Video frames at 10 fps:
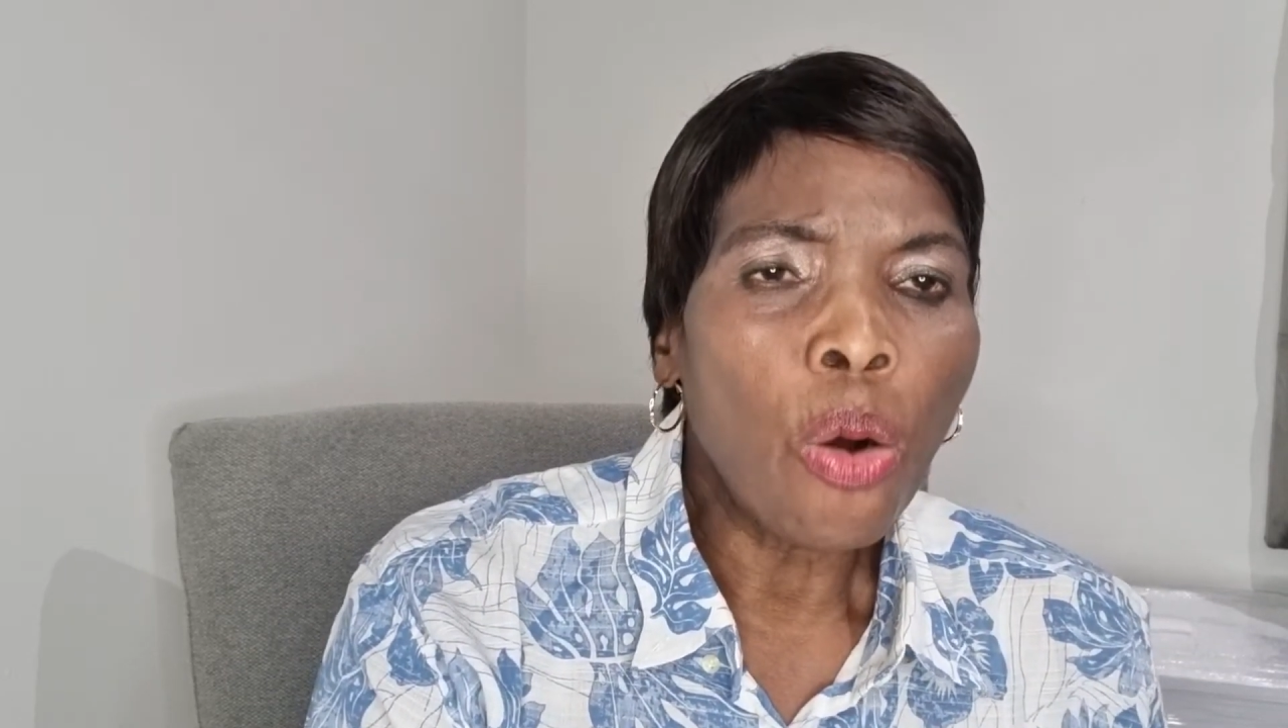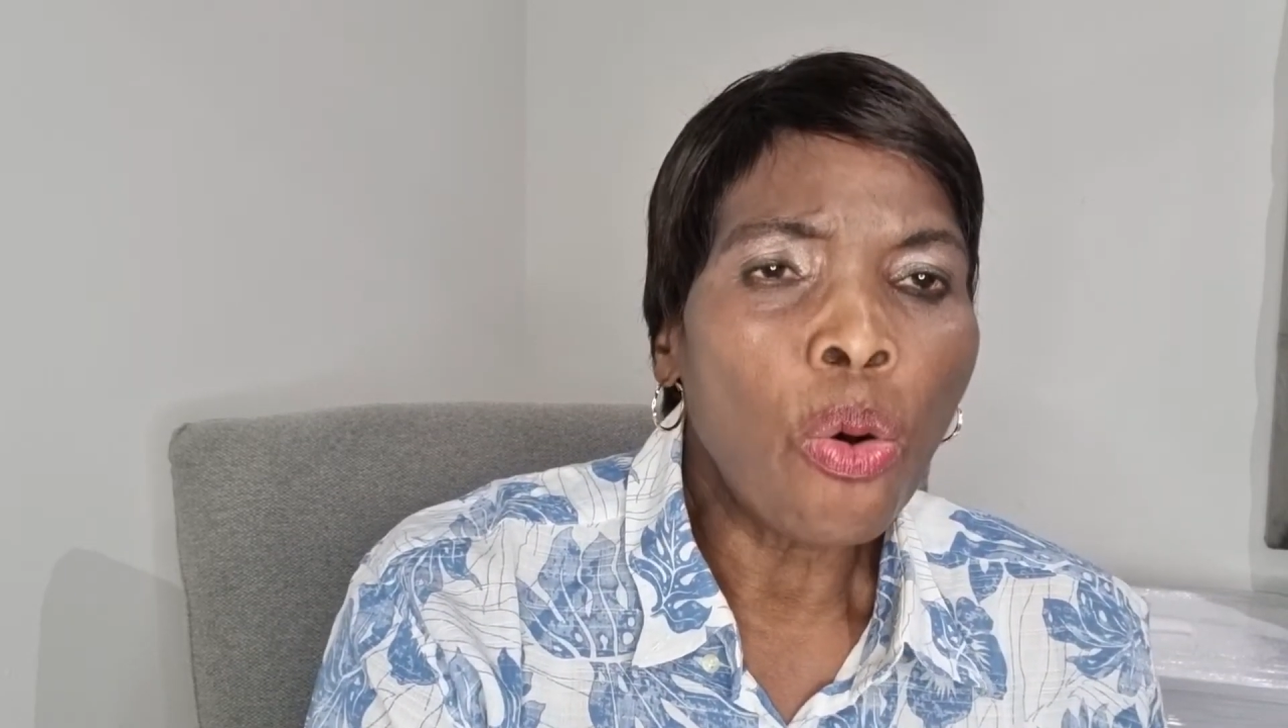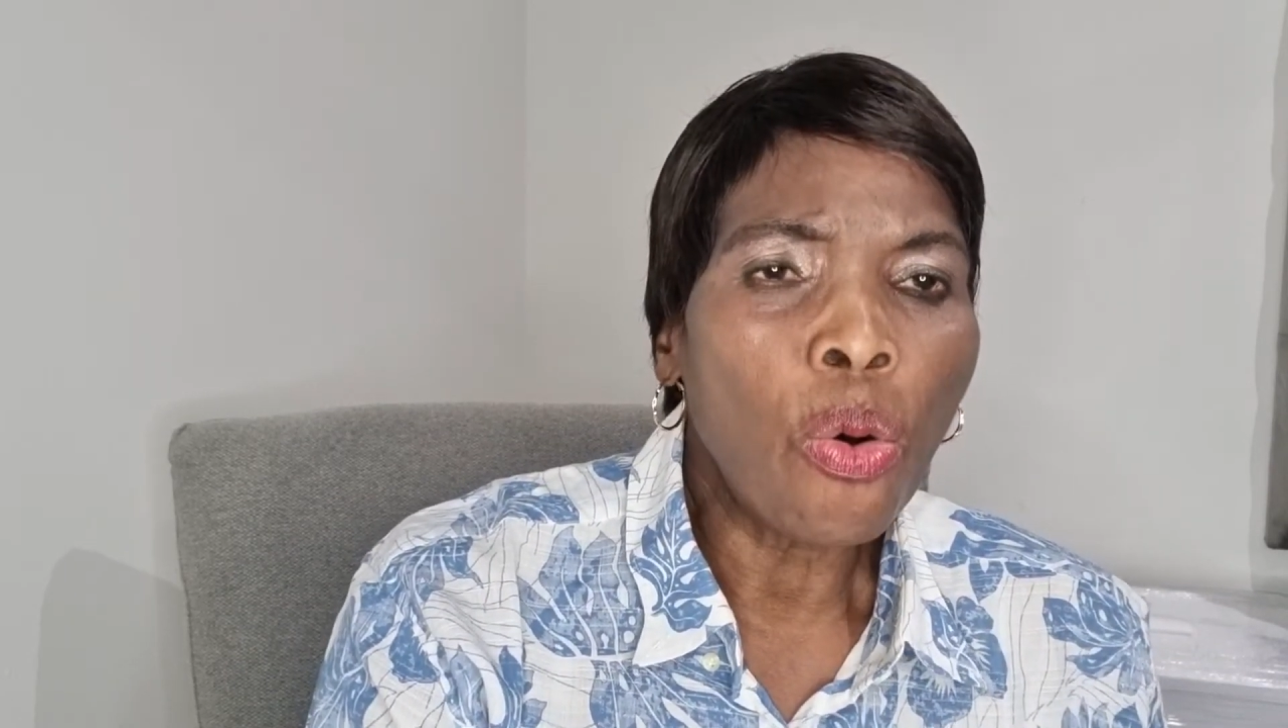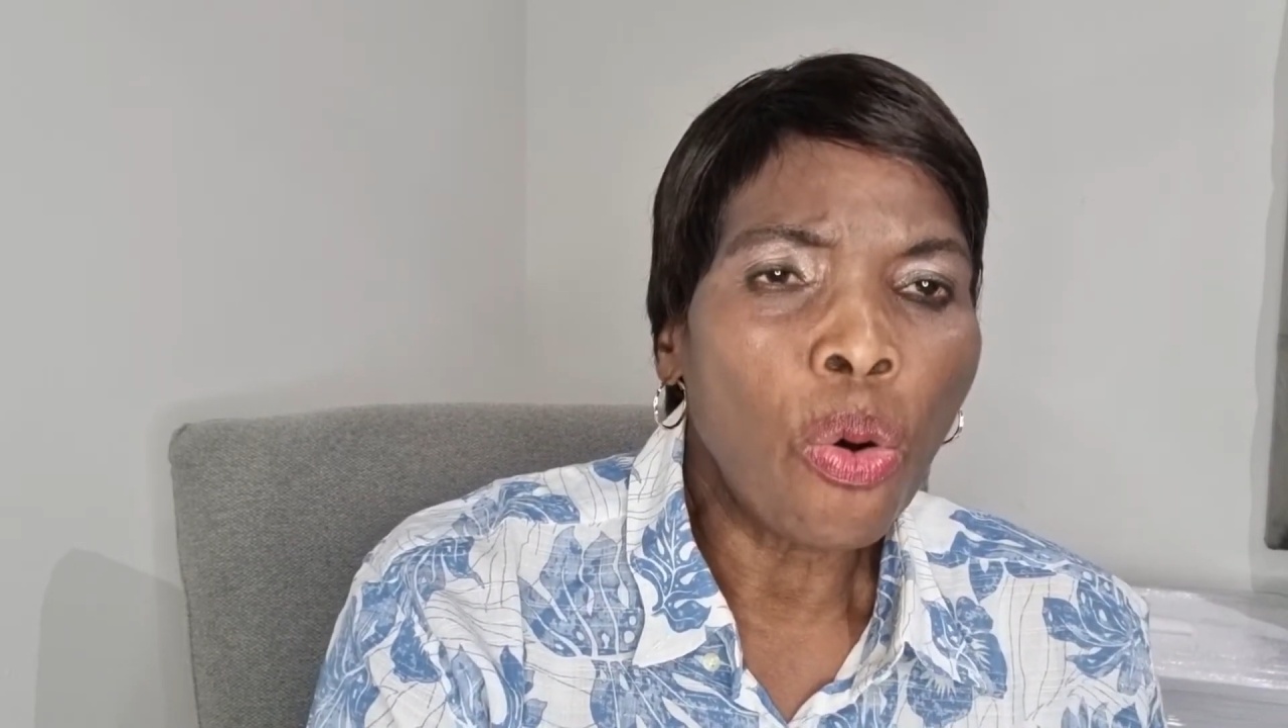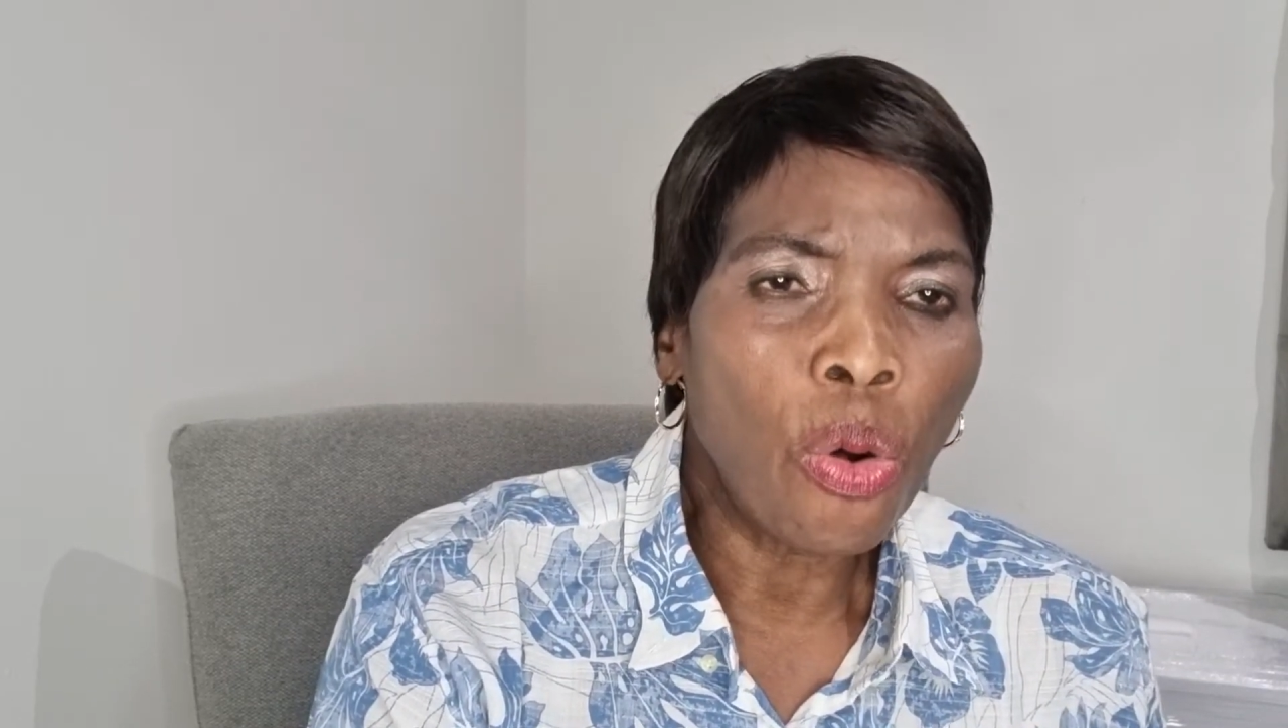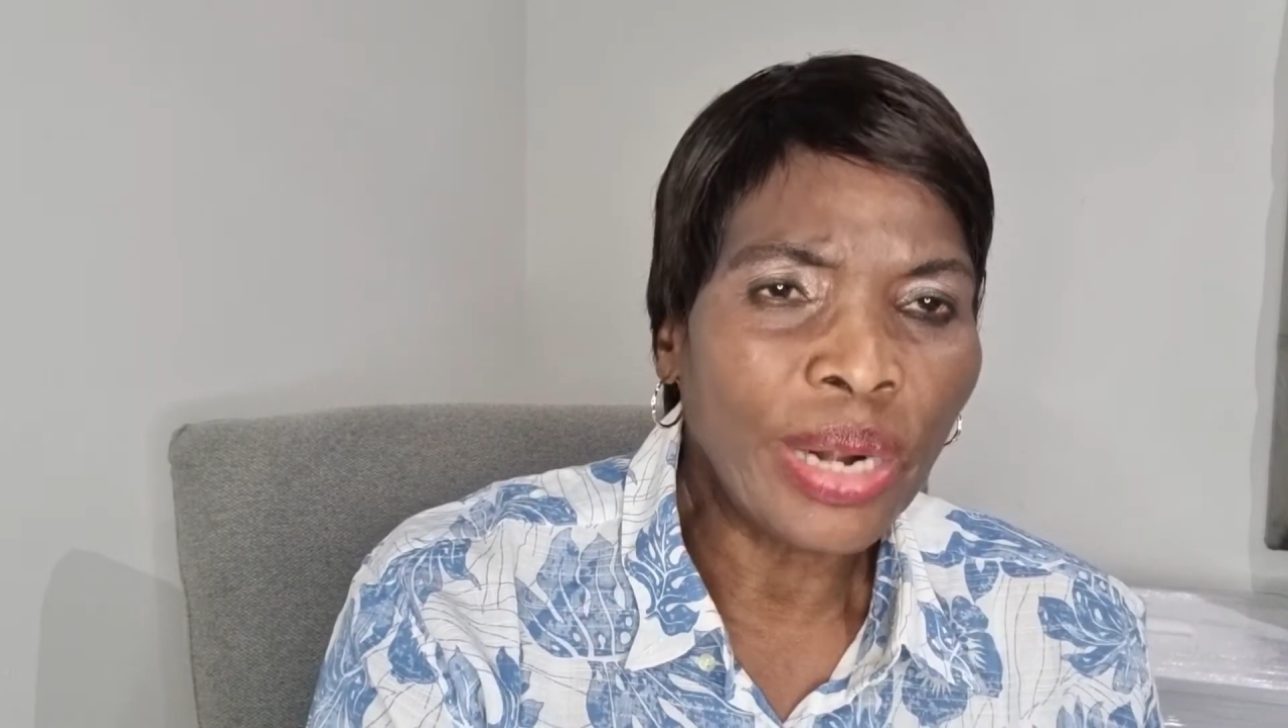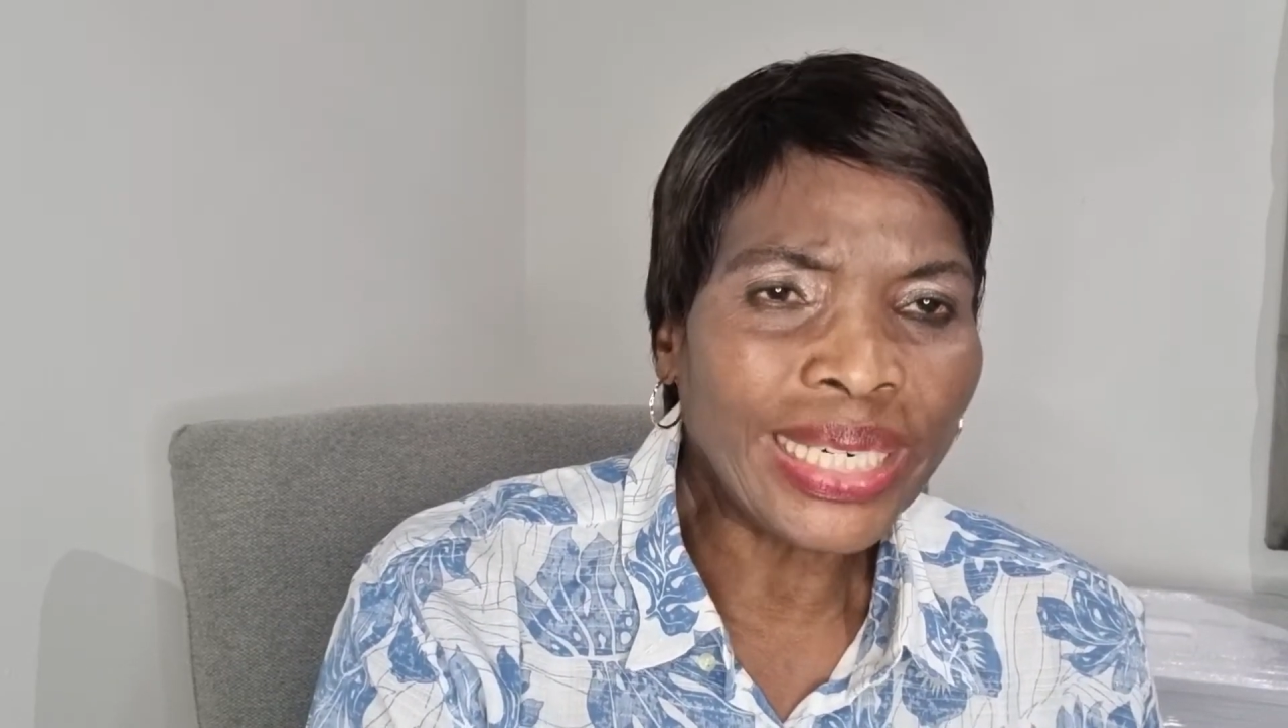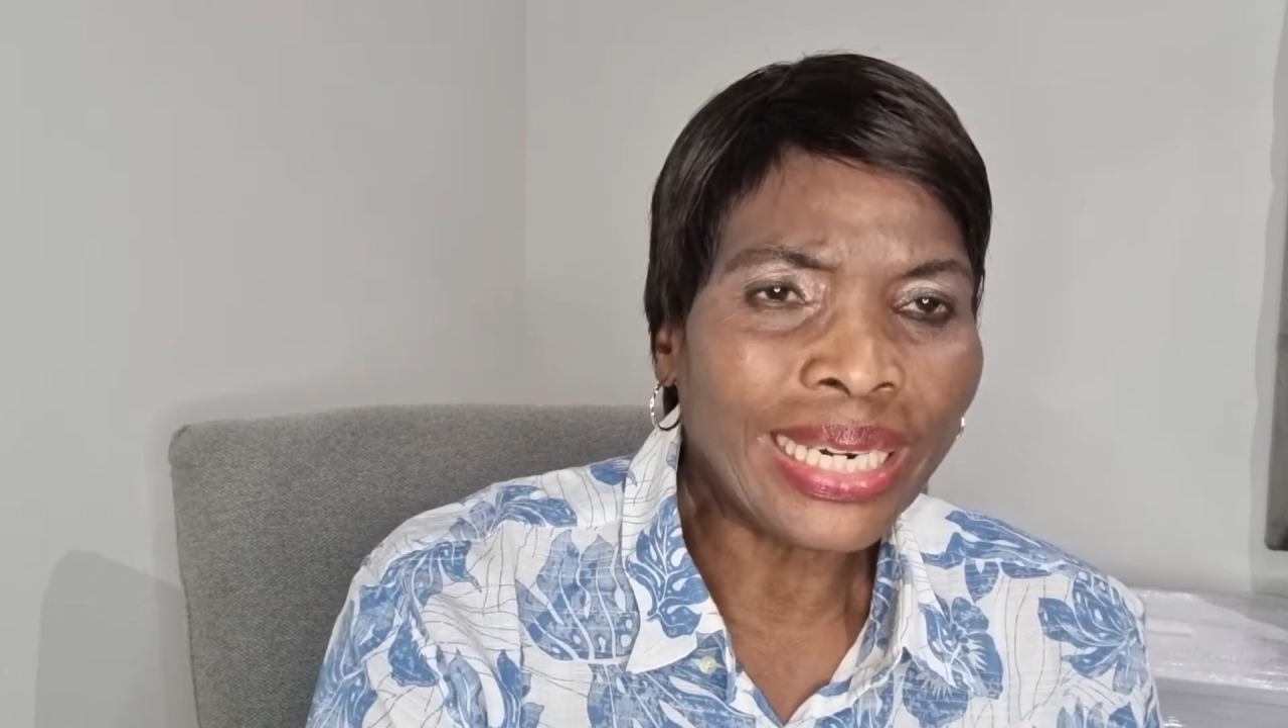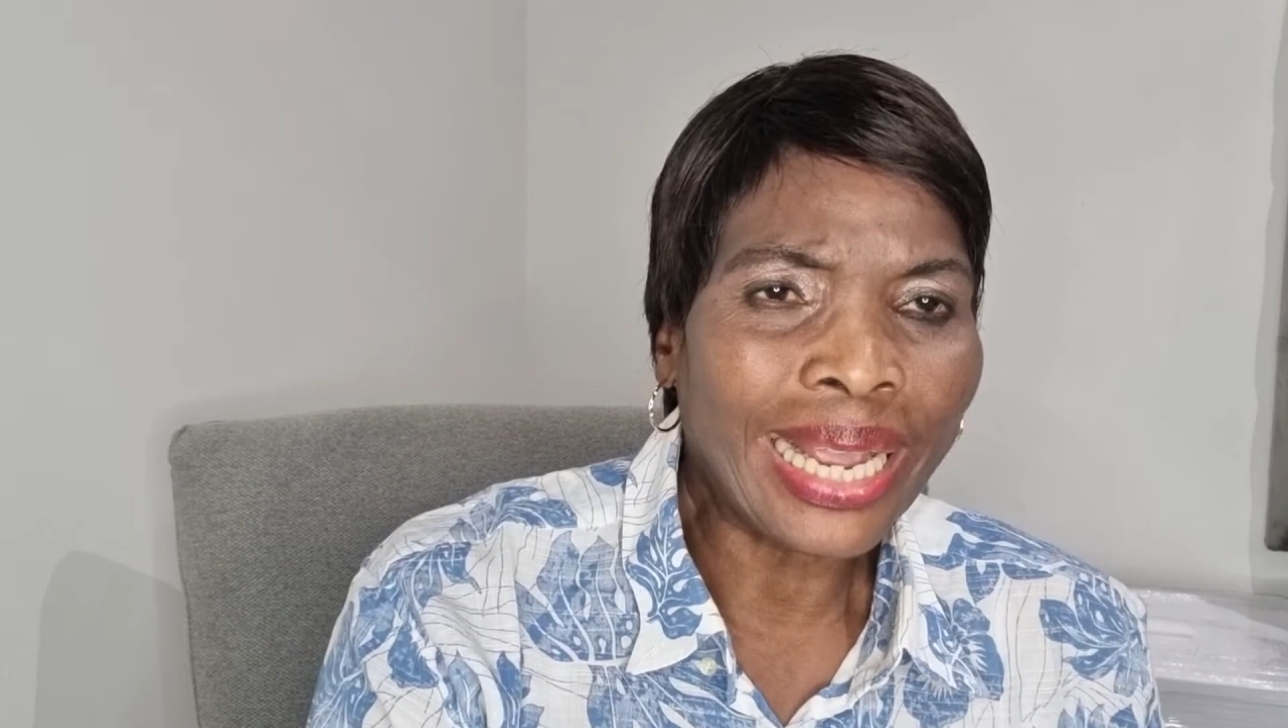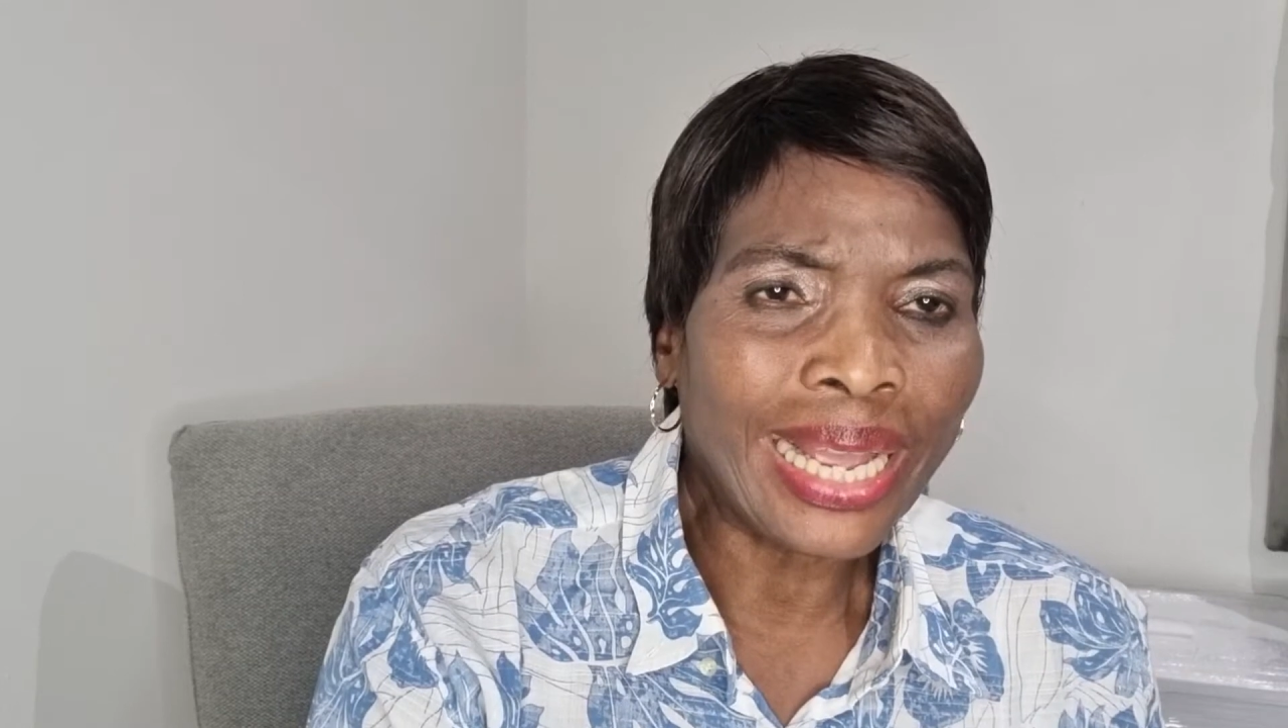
or holding